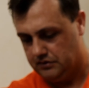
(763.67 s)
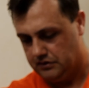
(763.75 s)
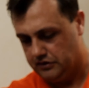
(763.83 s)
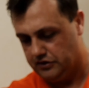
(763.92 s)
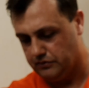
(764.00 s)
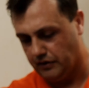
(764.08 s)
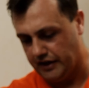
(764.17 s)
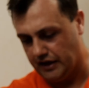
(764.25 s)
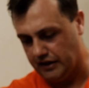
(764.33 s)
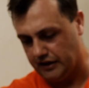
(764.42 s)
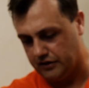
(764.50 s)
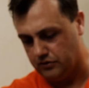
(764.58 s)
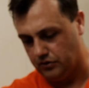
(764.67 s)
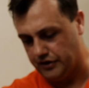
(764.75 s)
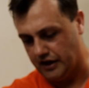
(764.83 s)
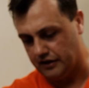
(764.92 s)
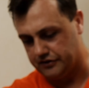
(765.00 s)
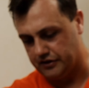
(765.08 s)
That's why you gotta let it cool
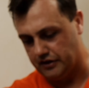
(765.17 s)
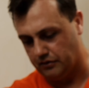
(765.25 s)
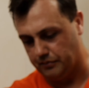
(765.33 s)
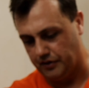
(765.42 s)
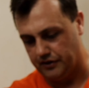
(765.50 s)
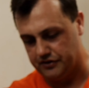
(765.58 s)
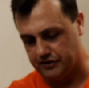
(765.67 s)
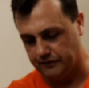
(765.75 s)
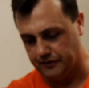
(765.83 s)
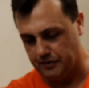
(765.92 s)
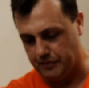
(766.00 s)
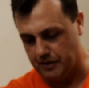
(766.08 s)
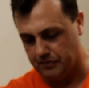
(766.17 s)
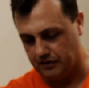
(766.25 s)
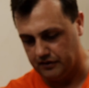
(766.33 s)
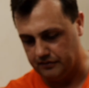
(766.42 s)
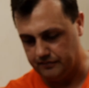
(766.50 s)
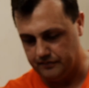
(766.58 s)
down so you don't burn yourself on the paper
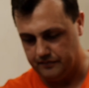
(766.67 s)
clip.